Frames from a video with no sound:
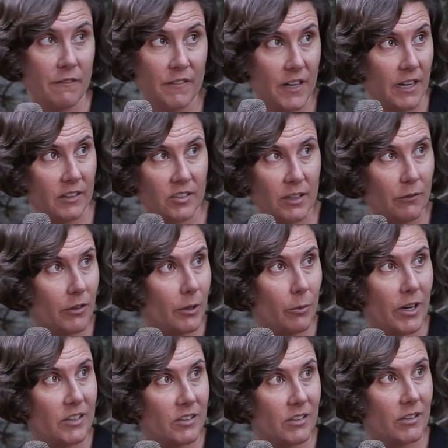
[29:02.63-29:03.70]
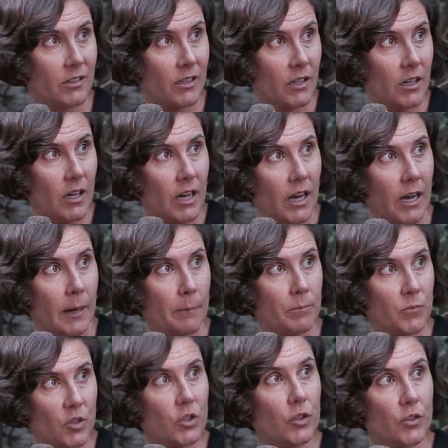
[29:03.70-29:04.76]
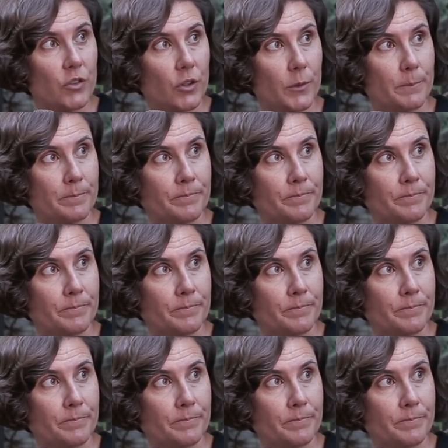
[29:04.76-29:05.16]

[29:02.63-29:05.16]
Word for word: and has every reason um, to do so.